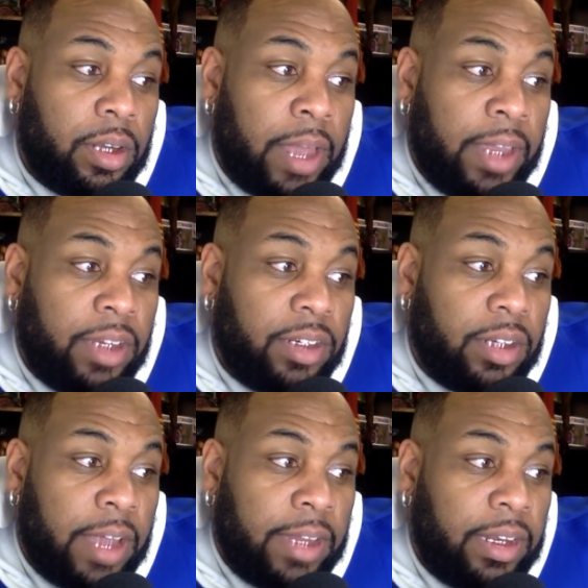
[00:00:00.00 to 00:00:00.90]
like,
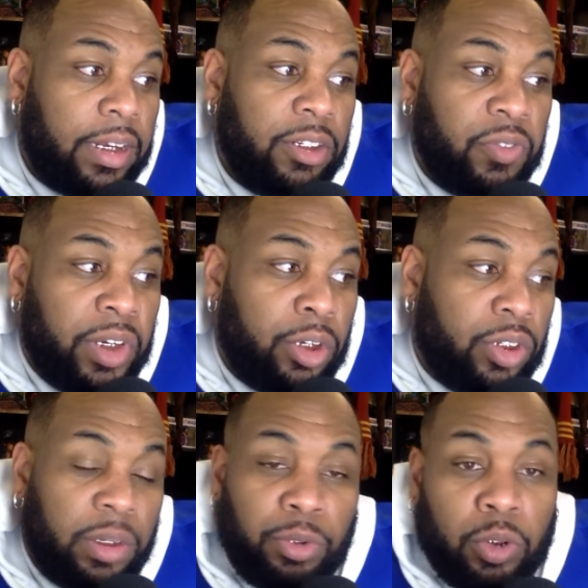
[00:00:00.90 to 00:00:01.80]
I think it's
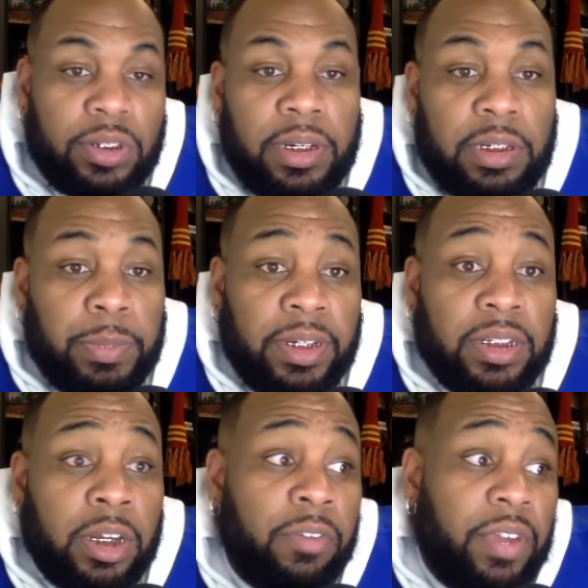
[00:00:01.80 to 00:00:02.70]
videos of him doing suspect
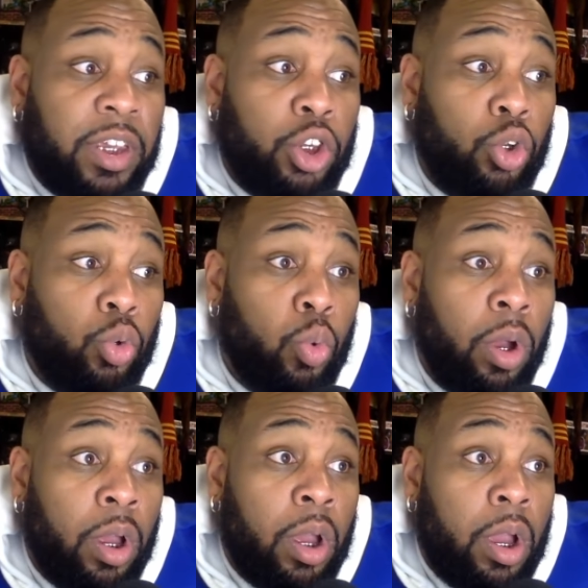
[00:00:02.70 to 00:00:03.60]
stuff, and you,
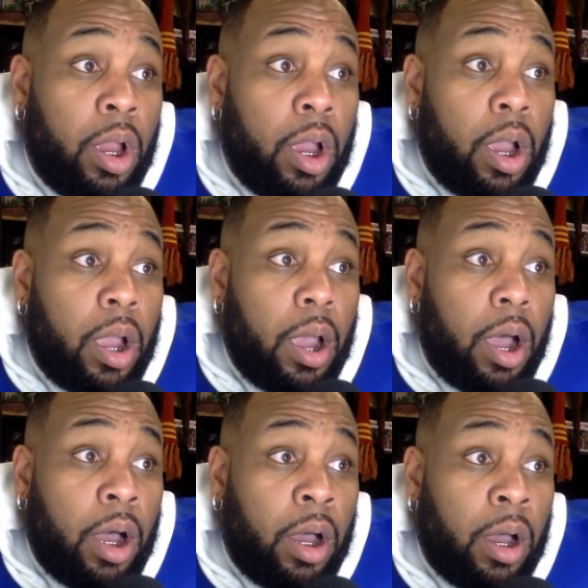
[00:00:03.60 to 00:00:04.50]

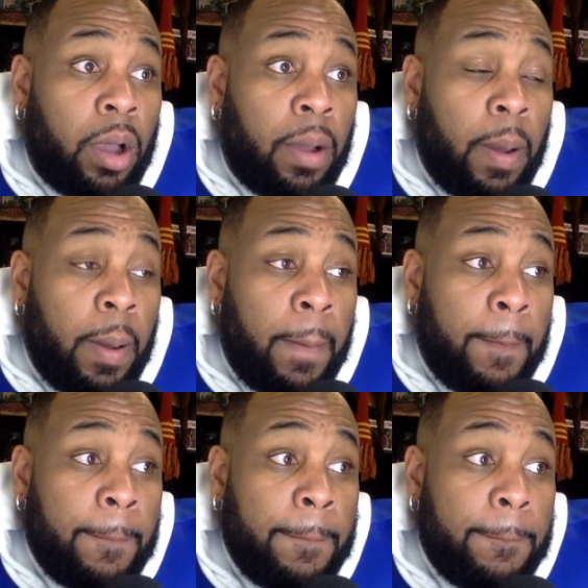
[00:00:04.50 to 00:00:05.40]

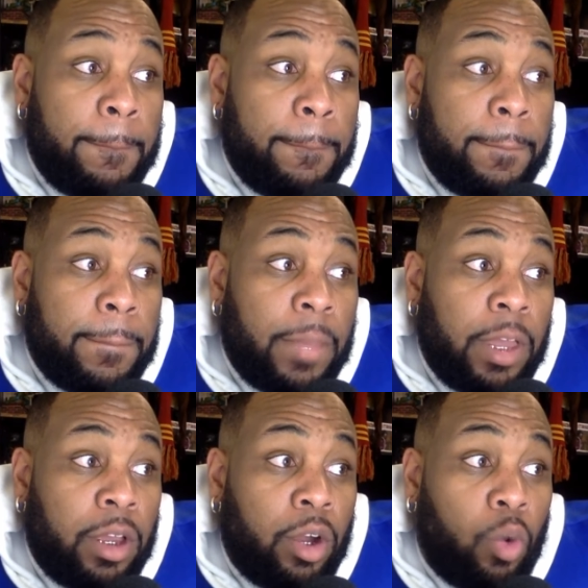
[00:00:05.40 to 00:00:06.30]
um,
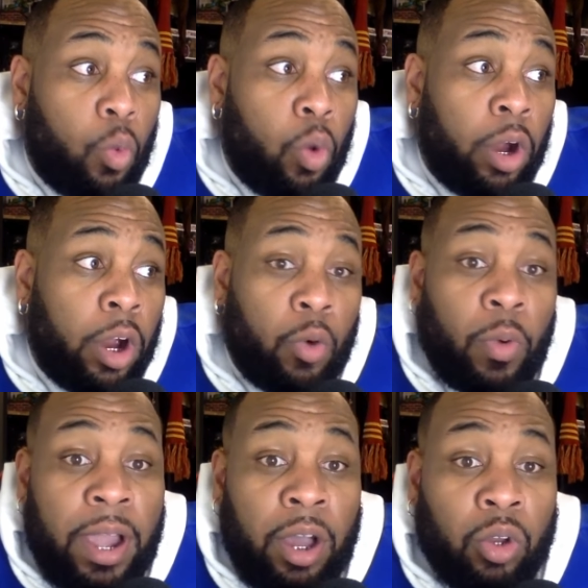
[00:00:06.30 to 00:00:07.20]
were
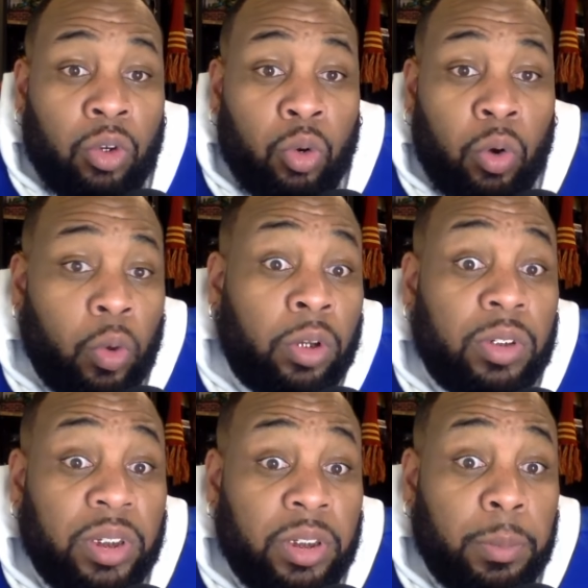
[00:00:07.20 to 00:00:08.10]
around during
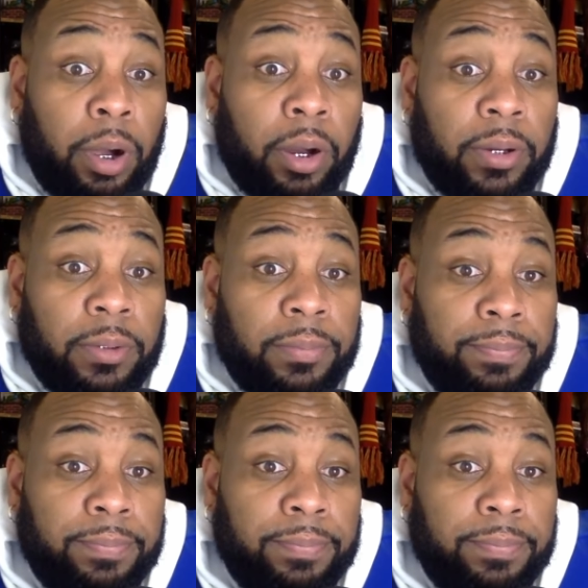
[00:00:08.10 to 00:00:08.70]
106 in Park.